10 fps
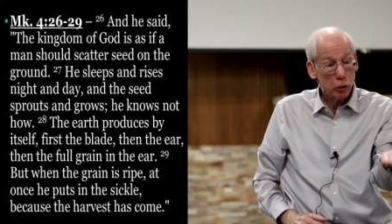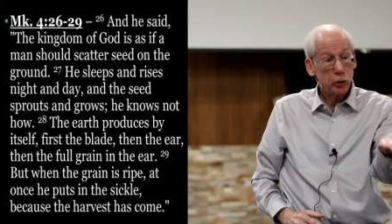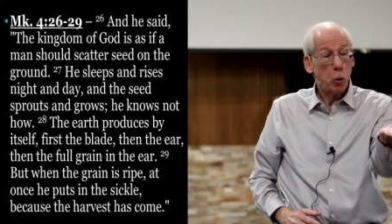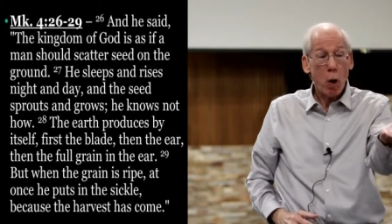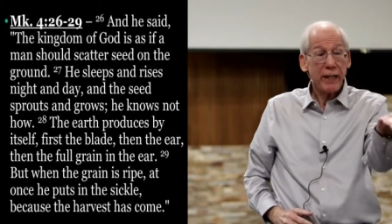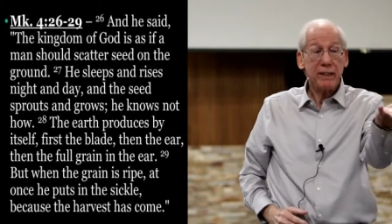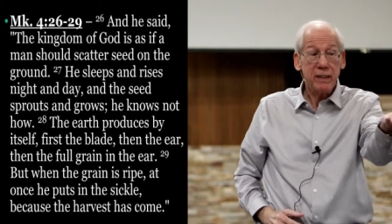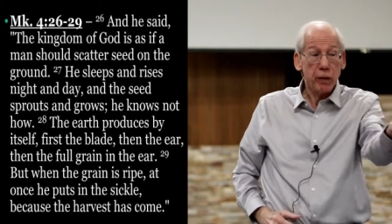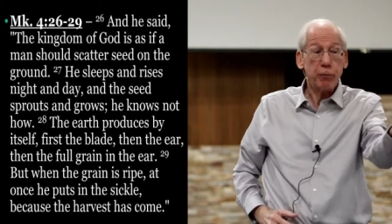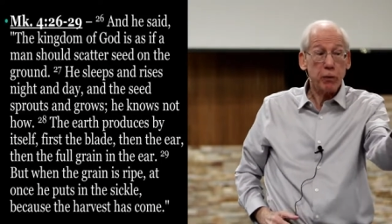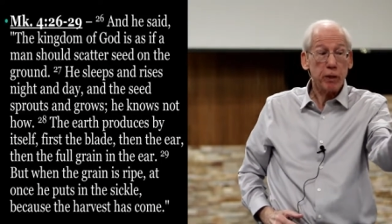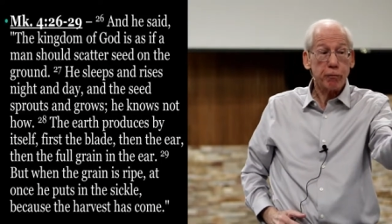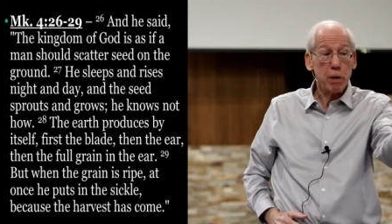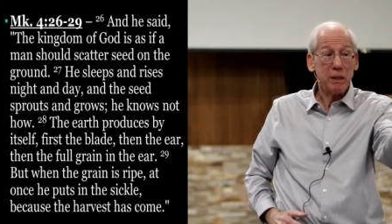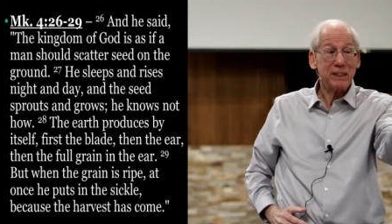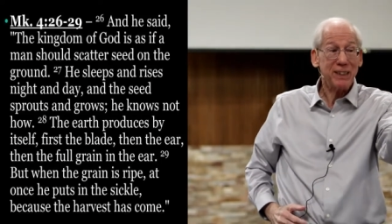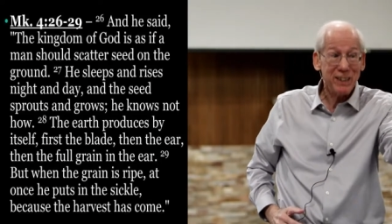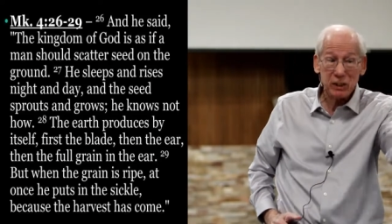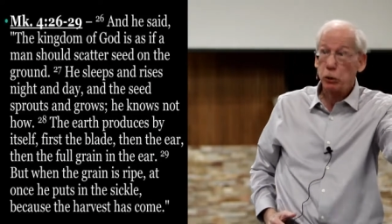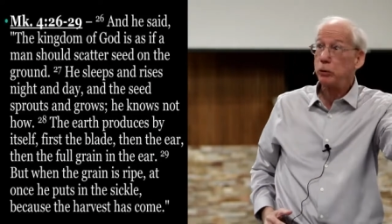looks quite different from its
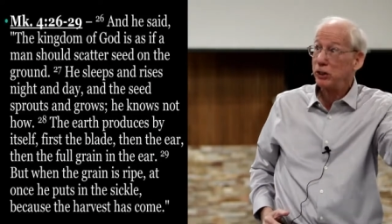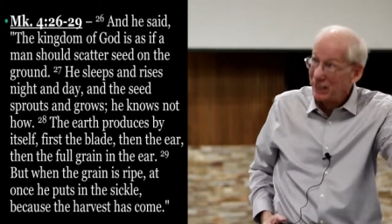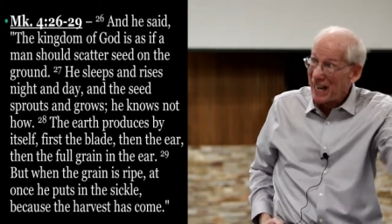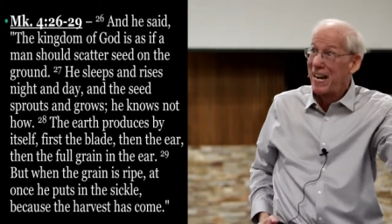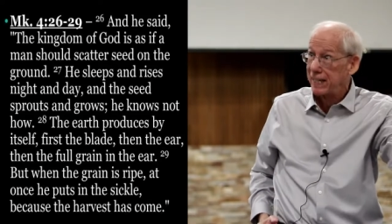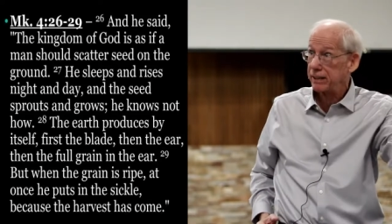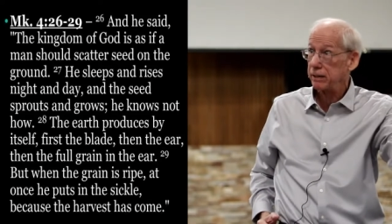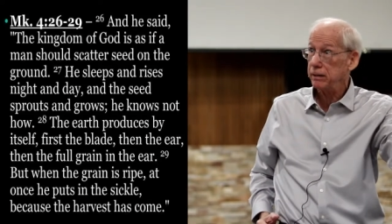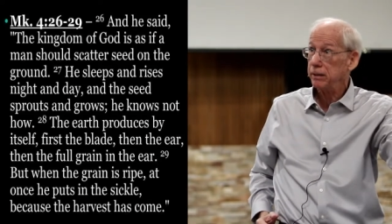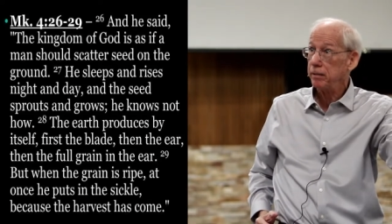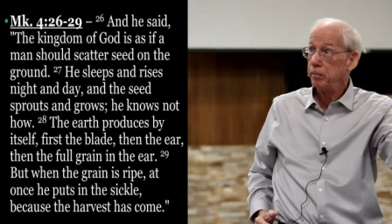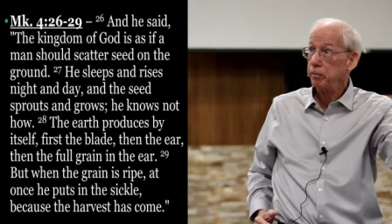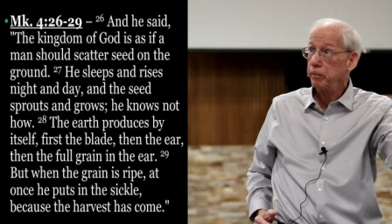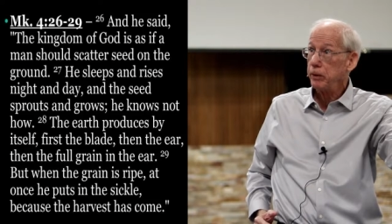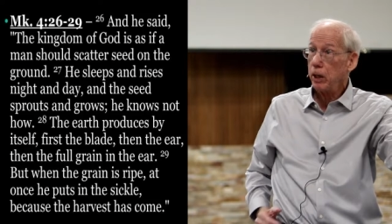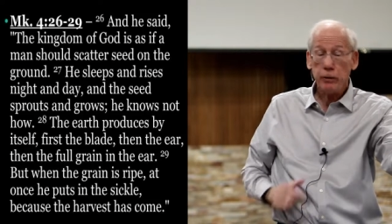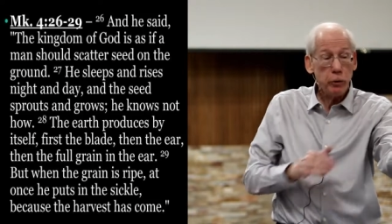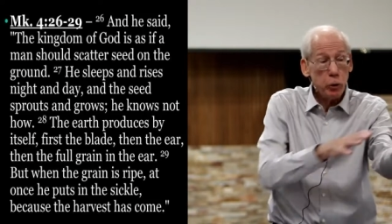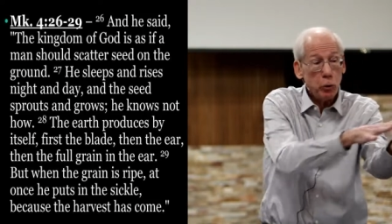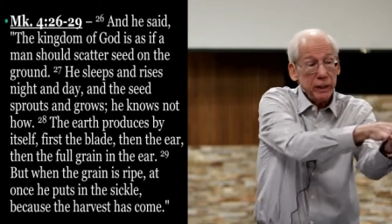initial state. A
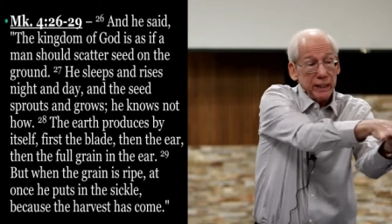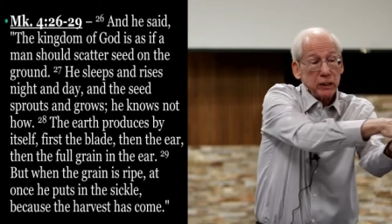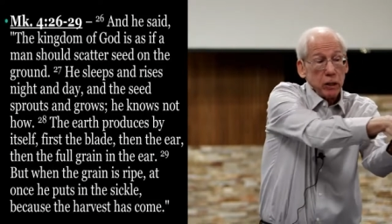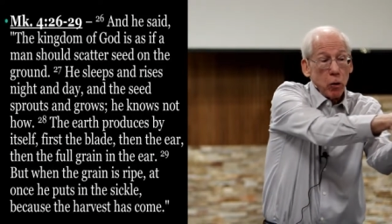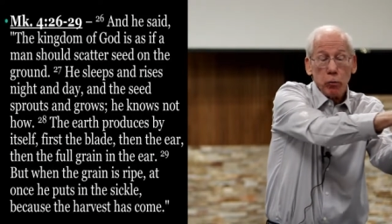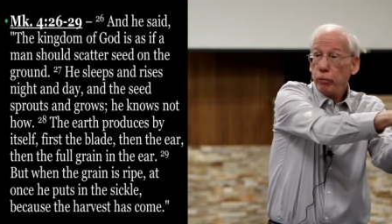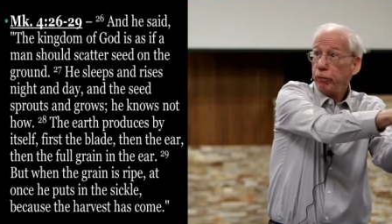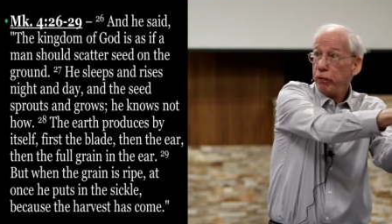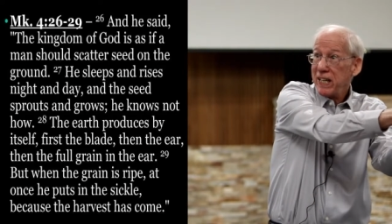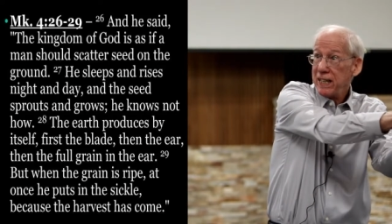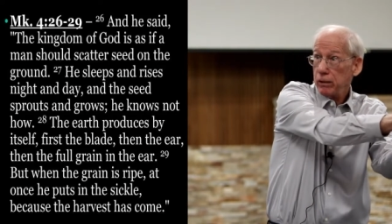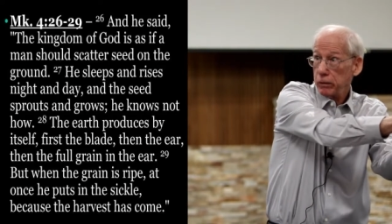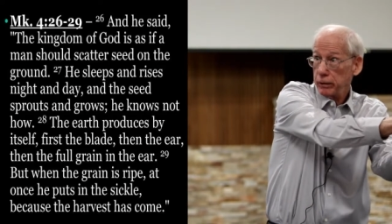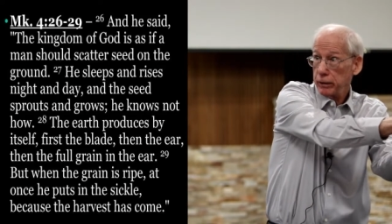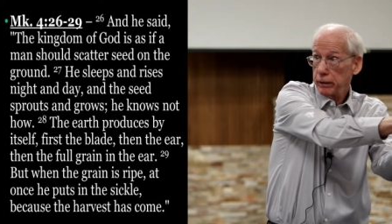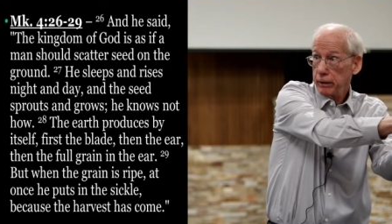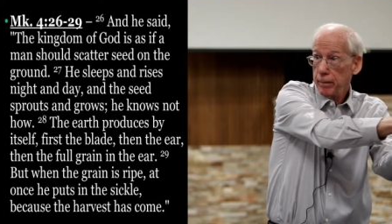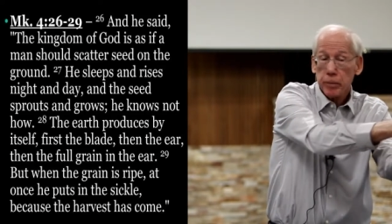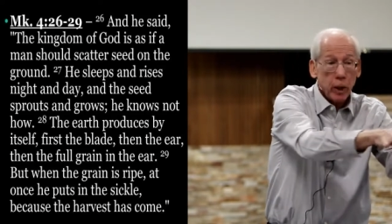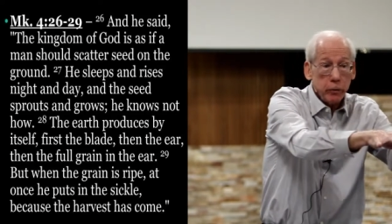newly sown field.
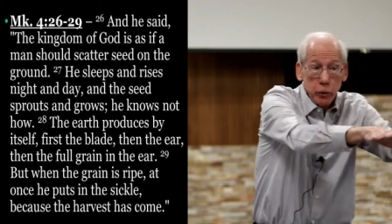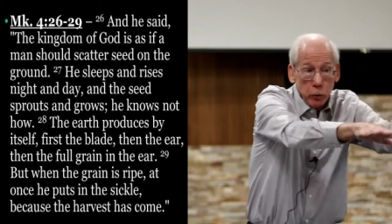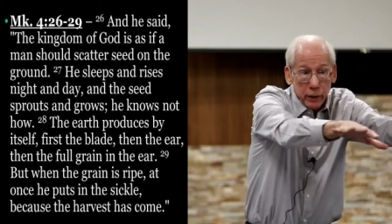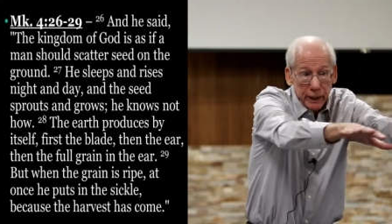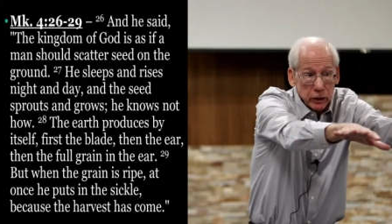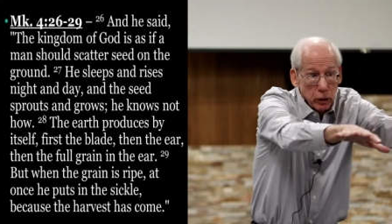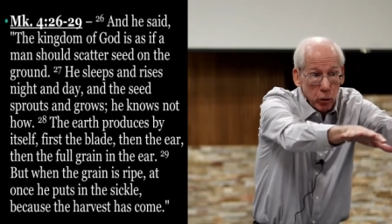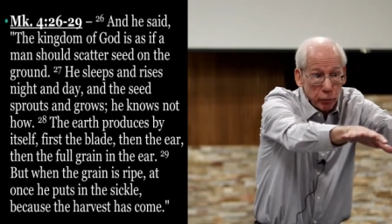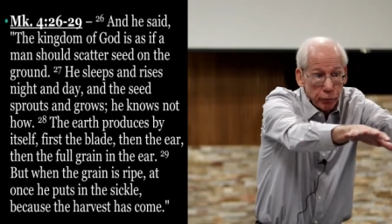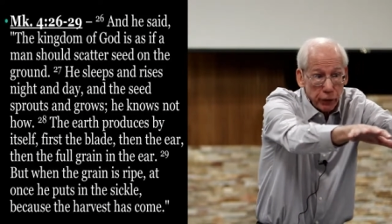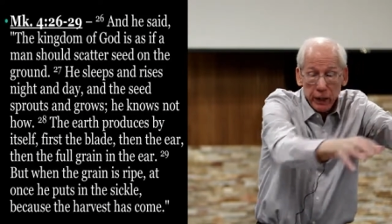A newly sown